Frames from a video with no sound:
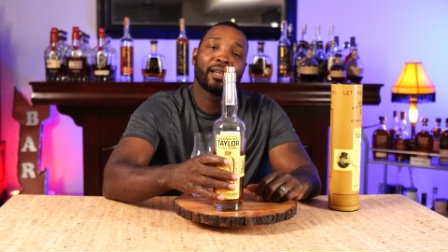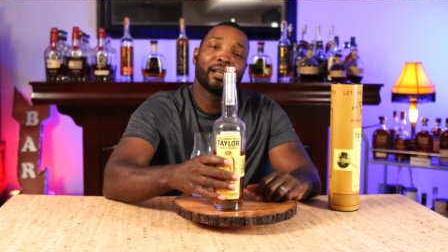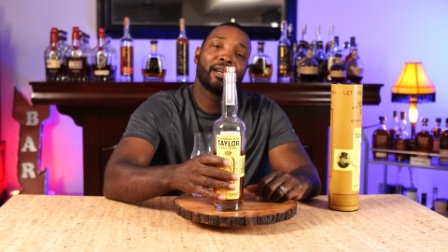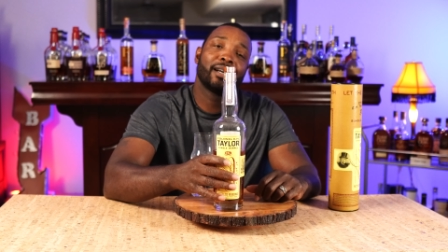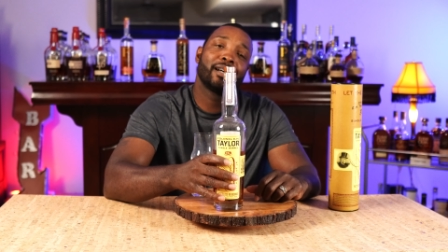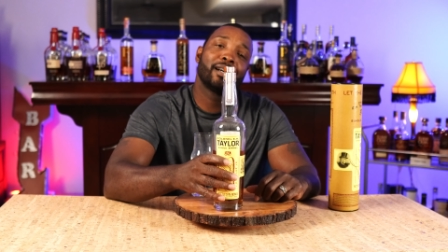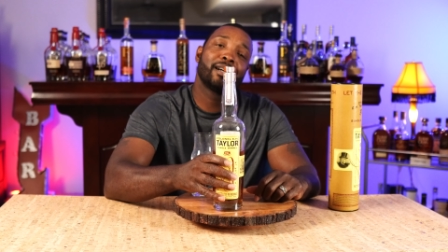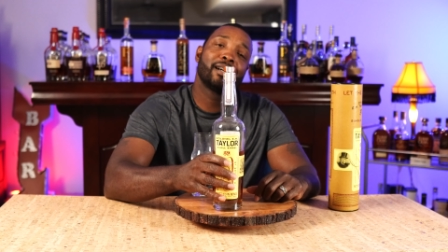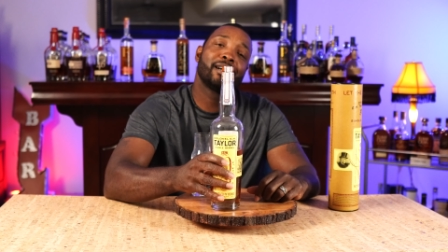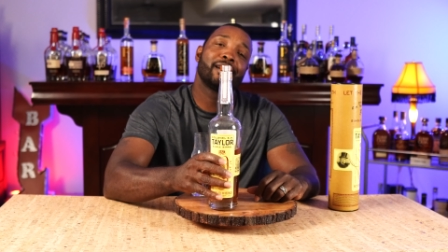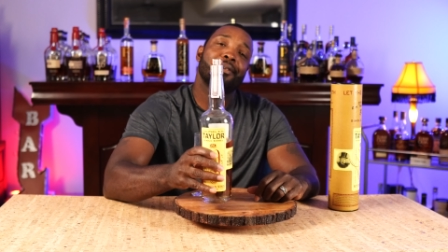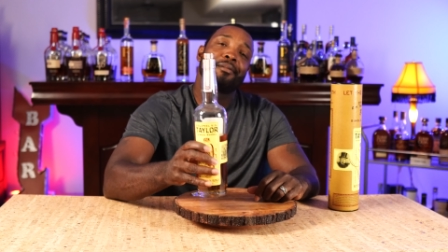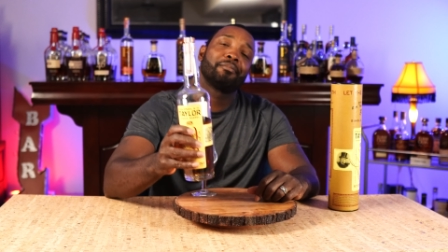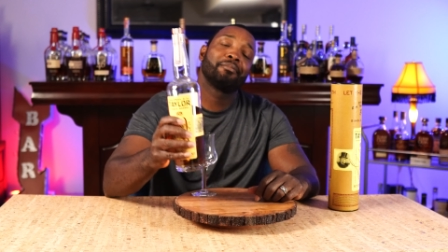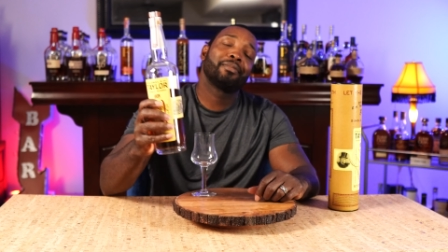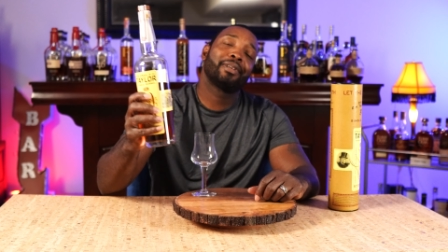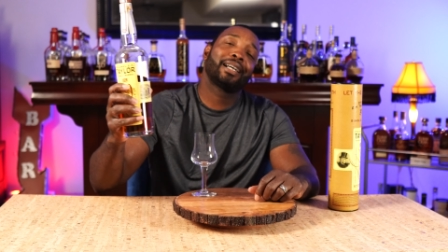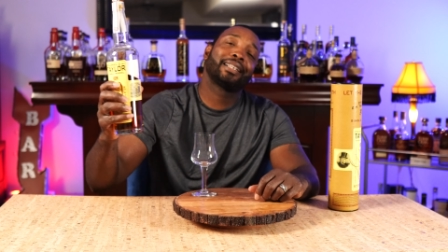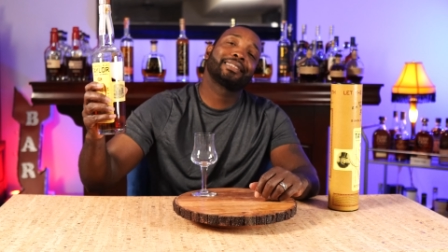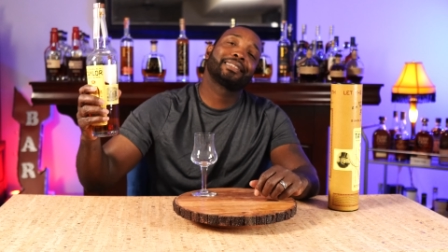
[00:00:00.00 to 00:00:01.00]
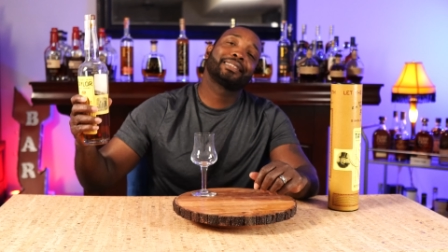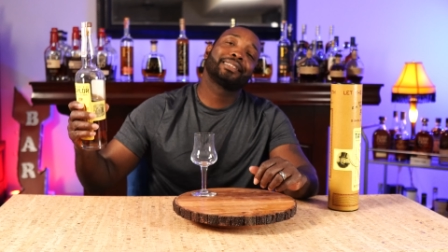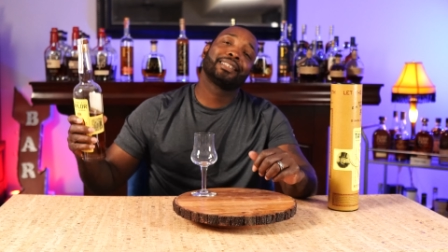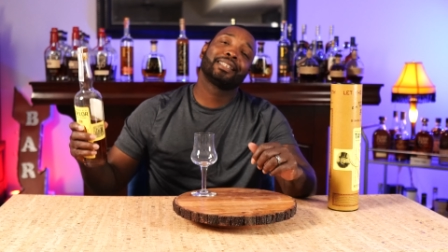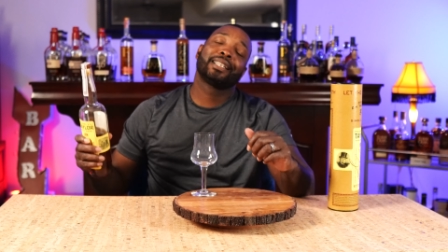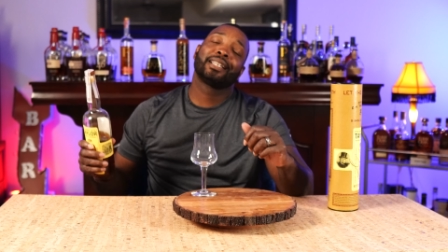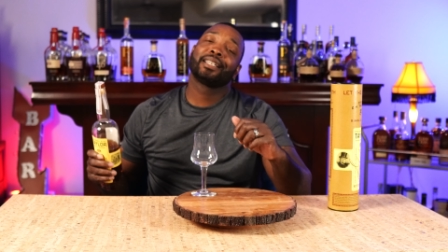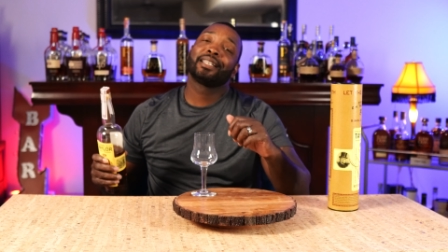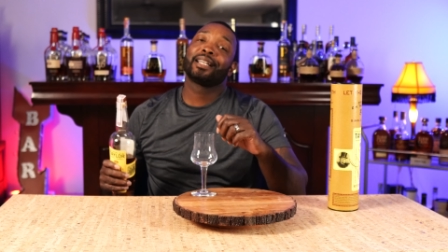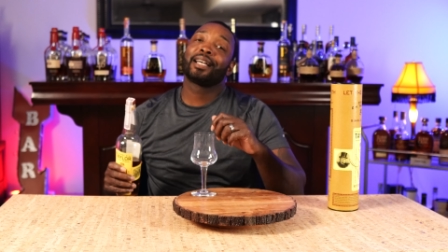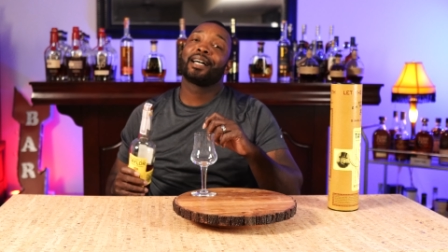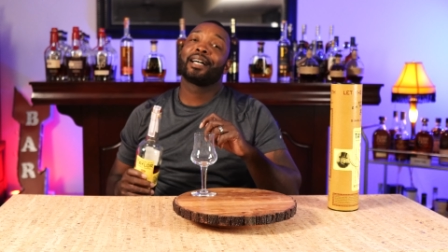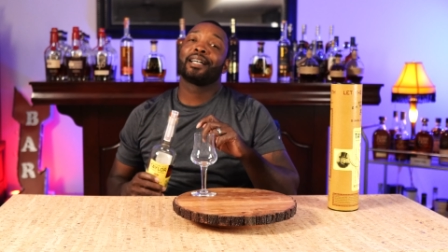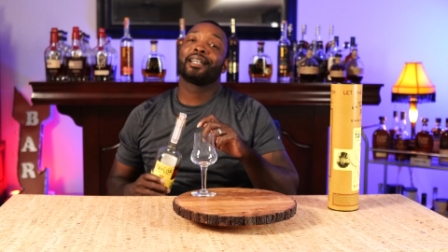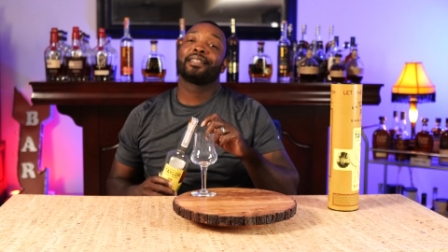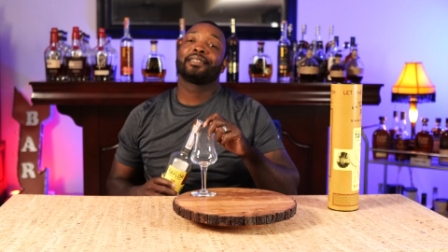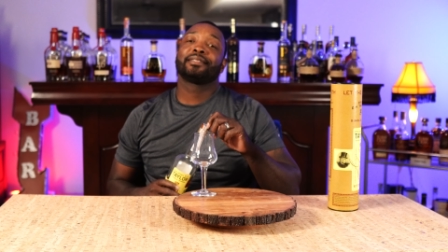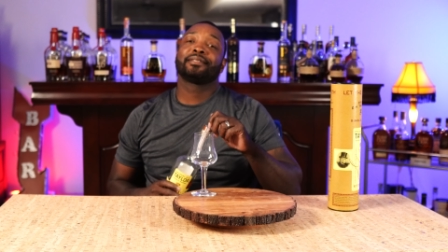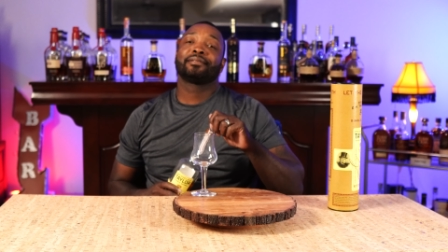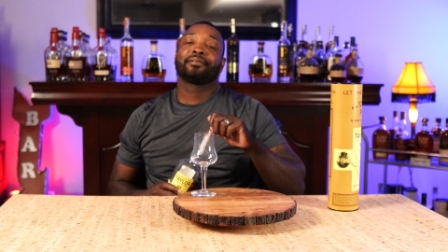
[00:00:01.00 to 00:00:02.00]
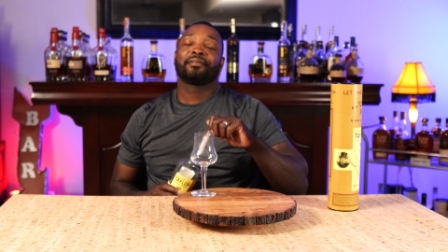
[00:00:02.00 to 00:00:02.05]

um, I stood in line.